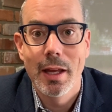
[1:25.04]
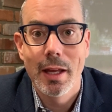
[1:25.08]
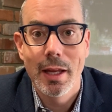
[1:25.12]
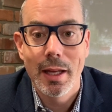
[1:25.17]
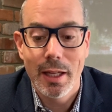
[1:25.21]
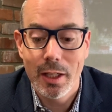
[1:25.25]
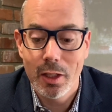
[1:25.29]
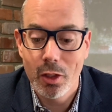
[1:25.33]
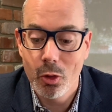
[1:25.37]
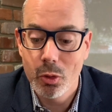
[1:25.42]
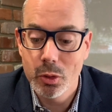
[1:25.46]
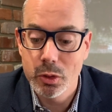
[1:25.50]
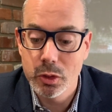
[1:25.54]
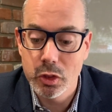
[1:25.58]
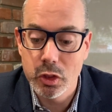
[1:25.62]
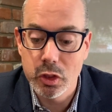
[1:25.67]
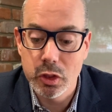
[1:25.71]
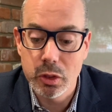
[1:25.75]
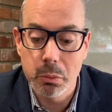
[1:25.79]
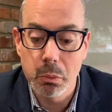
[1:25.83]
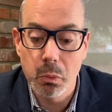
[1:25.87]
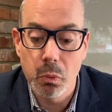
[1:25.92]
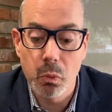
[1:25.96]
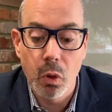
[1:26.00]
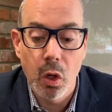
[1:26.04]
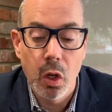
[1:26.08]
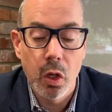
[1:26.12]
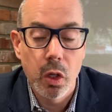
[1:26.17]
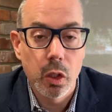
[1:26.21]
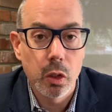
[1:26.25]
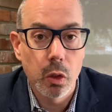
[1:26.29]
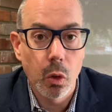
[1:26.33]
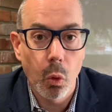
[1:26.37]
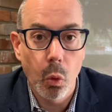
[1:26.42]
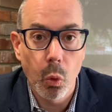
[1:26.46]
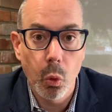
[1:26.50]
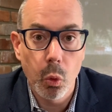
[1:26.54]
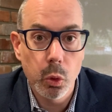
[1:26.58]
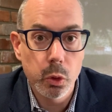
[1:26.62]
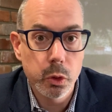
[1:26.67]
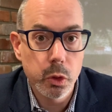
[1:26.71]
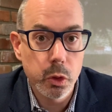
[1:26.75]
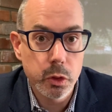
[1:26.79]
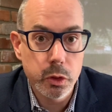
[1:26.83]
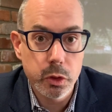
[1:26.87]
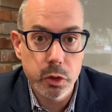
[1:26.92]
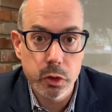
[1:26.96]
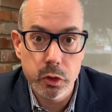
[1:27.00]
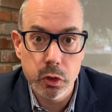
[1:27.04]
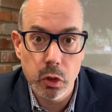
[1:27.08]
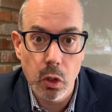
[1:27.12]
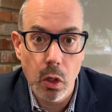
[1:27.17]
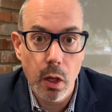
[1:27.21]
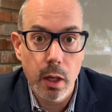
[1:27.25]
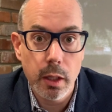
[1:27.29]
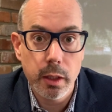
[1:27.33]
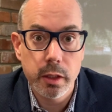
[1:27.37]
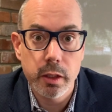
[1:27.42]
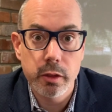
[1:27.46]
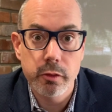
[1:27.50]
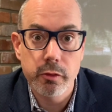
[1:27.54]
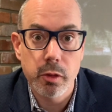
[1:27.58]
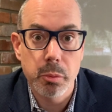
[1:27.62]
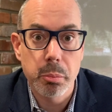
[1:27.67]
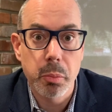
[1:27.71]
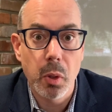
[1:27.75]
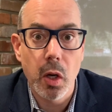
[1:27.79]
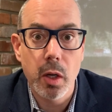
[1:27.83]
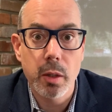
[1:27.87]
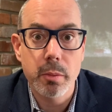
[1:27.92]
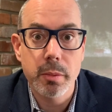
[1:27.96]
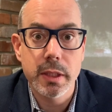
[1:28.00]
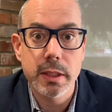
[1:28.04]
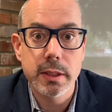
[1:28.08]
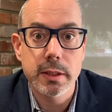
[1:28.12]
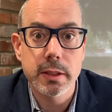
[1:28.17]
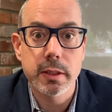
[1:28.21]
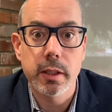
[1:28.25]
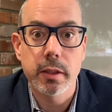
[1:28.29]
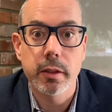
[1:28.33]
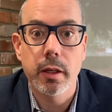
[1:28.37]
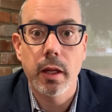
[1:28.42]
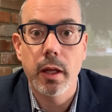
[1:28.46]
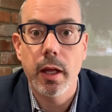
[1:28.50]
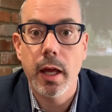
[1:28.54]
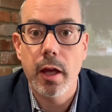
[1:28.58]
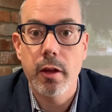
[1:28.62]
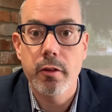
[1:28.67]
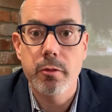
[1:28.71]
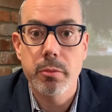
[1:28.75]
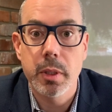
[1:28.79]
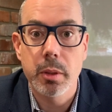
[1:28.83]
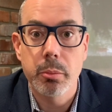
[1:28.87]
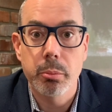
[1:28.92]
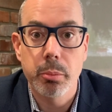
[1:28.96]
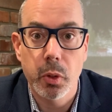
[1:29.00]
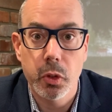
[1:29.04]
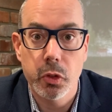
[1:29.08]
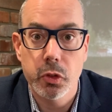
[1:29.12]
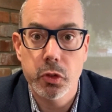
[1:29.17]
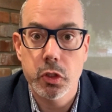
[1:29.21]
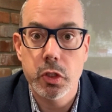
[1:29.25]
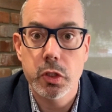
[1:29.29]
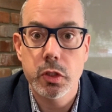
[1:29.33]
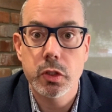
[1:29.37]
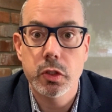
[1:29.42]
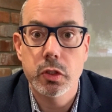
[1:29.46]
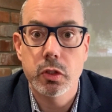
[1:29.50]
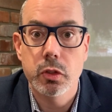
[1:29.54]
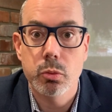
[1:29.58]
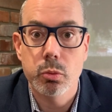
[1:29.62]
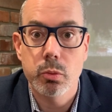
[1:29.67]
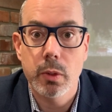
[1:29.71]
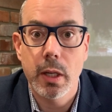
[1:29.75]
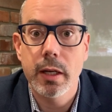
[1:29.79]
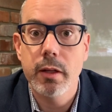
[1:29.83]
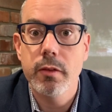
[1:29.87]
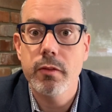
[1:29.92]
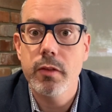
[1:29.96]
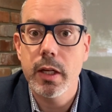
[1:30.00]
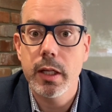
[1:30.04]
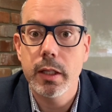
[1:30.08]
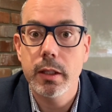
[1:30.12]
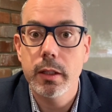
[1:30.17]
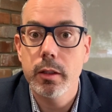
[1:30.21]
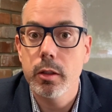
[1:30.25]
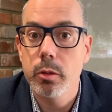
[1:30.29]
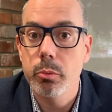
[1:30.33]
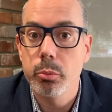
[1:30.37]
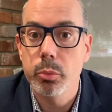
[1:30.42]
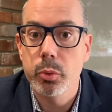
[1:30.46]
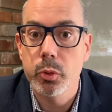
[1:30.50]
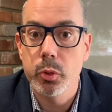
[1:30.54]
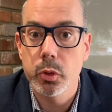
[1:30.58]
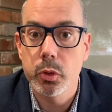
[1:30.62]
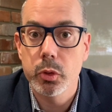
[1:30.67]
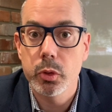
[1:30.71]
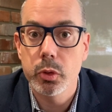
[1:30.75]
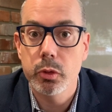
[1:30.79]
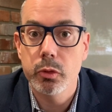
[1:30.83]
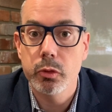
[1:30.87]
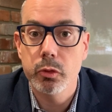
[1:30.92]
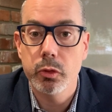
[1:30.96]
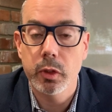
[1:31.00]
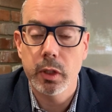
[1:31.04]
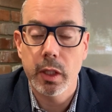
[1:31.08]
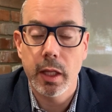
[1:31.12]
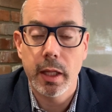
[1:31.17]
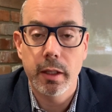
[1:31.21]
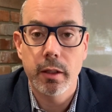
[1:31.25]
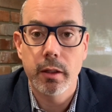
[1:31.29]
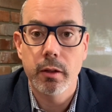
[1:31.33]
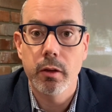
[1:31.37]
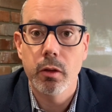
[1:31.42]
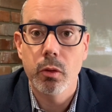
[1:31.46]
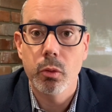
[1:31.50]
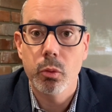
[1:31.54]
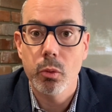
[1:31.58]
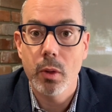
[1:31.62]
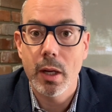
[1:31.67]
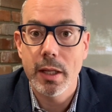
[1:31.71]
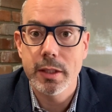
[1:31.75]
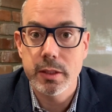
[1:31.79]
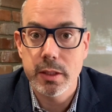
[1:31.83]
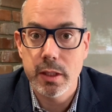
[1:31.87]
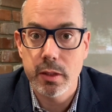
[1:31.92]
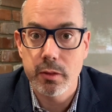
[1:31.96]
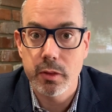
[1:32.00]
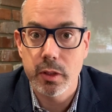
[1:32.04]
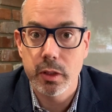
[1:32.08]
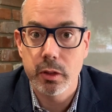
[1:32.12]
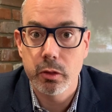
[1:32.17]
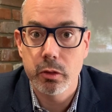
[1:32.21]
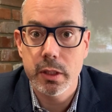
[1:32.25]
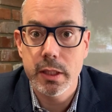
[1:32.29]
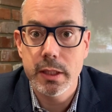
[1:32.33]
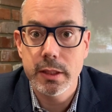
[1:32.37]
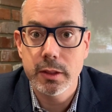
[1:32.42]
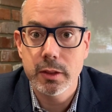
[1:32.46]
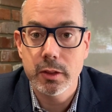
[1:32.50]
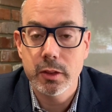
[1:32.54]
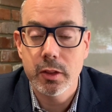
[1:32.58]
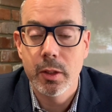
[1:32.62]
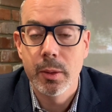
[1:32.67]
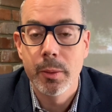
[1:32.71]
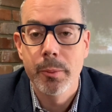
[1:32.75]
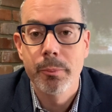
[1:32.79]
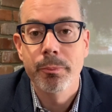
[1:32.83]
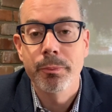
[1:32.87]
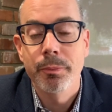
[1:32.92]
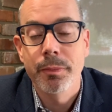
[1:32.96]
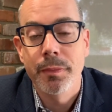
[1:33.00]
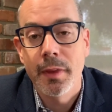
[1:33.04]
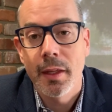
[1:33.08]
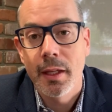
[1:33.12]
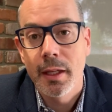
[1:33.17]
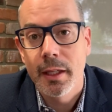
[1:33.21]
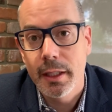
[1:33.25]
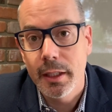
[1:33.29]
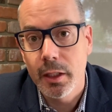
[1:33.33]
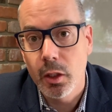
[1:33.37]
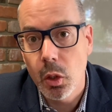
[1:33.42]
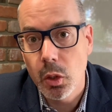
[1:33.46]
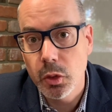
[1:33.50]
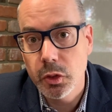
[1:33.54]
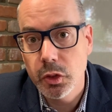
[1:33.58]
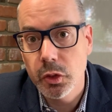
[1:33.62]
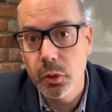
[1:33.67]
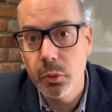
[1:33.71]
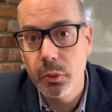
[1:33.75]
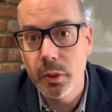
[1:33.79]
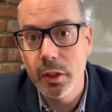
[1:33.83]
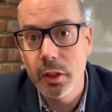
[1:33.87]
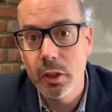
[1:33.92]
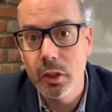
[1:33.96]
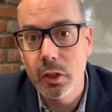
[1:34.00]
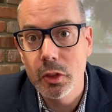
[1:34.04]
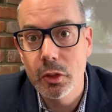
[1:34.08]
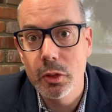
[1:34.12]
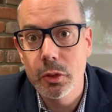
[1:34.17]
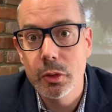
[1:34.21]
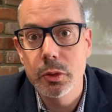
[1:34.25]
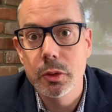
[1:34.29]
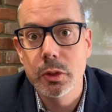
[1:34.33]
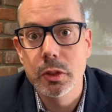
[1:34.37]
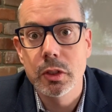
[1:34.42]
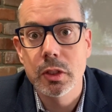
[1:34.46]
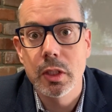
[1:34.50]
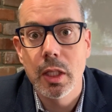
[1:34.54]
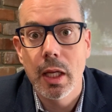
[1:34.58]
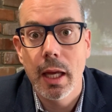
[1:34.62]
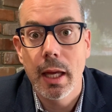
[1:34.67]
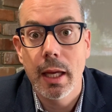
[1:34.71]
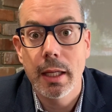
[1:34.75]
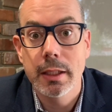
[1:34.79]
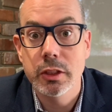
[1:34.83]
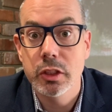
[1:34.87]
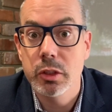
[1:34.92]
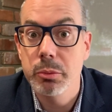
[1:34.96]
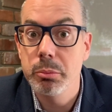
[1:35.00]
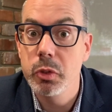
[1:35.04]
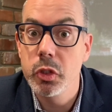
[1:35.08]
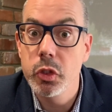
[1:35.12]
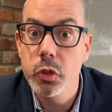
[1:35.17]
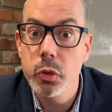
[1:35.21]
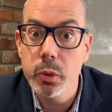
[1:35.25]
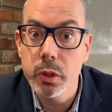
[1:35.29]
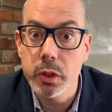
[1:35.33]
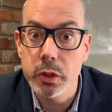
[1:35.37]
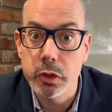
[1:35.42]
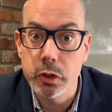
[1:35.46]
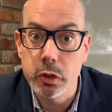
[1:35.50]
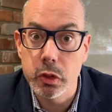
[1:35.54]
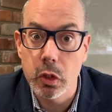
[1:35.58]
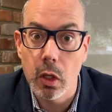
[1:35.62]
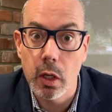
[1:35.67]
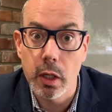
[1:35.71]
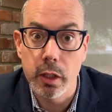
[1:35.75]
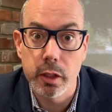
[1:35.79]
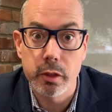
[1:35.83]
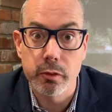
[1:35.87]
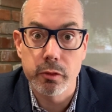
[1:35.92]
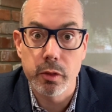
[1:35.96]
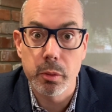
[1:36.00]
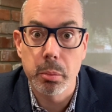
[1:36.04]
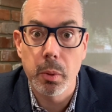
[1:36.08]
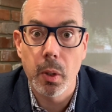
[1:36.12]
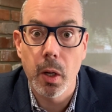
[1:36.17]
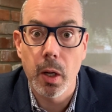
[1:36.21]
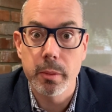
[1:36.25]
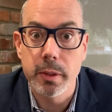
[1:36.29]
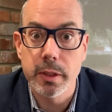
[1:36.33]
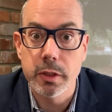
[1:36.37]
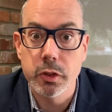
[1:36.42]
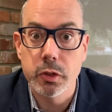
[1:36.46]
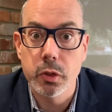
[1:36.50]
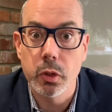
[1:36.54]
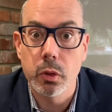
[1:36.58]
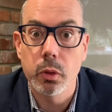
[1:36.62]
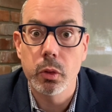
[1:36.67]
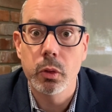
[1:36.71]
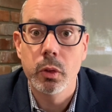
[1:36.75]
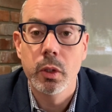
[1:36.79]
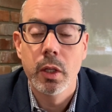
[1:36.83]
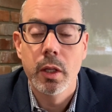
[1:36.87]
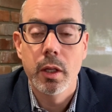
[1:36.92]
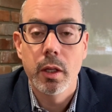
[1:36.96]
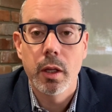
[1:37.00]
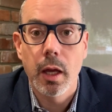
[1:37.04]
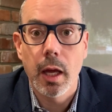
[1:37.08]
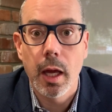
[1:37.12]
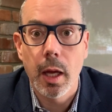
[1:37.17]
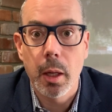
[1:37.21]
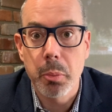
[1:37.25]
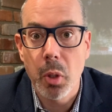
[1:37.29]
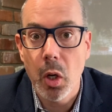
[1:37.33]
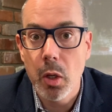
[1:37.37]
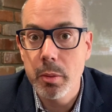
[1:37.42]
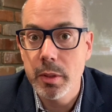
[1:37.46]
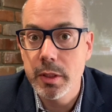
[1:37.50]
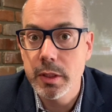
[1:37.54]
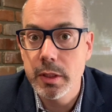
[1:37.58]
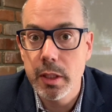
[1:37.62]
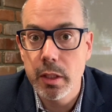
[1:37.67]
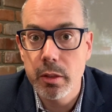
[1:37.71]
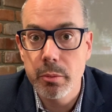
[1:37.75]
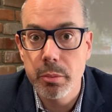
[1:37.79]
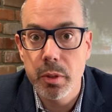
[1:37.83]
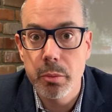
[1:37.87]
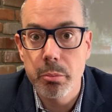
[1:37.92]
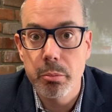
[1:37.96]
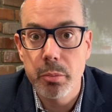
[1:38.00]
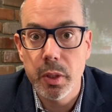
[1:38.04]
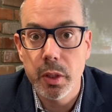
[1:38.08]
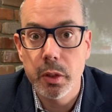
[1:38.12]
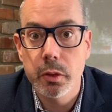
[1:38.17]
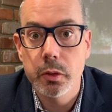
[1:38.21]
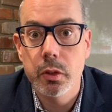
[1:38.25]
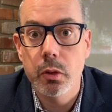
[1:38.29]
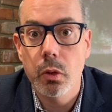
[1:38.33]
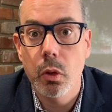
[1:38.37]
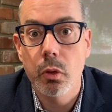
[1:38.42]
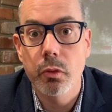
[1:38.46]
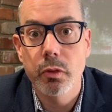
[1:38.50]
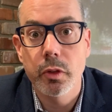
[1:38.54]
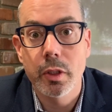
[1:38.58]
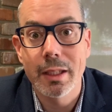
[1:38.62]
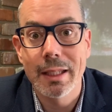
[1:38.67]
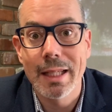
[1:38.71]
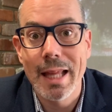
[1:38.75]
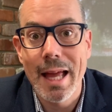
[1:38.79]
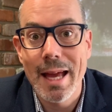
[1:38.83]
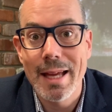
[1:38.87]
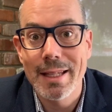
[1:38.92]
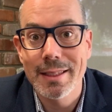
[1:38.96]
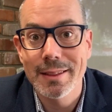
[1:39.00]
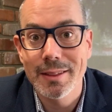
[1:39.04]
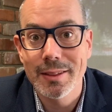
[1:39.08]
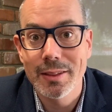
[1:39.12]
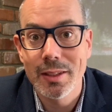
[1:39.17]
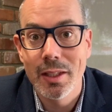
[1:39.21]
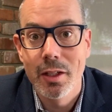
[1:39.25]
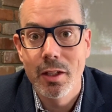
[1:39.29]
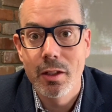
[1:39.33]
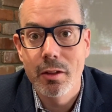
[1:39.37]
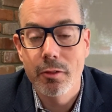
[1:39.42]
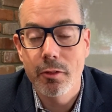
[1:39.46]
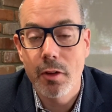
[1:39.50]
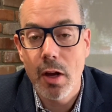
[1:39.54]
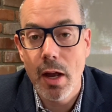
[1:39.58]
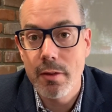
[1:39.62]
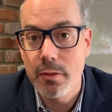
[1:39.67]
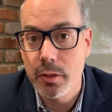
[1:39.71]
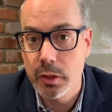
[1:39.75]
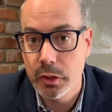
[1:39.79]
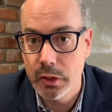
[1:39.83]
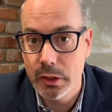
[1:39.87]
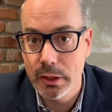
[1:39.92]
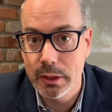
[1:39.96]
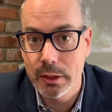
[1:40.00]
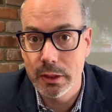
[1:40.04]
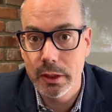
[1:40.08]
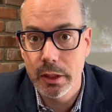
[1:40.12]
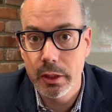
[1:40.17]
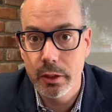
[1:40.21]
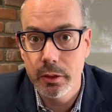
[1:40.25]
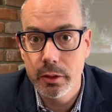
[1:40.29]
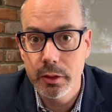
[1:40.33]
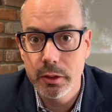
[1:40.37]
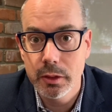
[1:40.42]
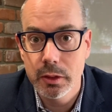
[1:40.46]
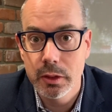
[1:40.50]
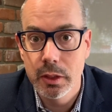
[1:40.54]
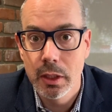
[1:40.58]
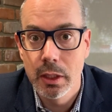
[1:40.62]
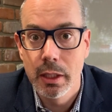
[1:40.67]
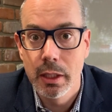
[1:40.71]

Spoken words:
It owns some older stock of apartments that have been purchased, renovated, improved, and rents have increased. It also includes some newer stock of apartments, so apartments that have been built over the last 5 or 6 years.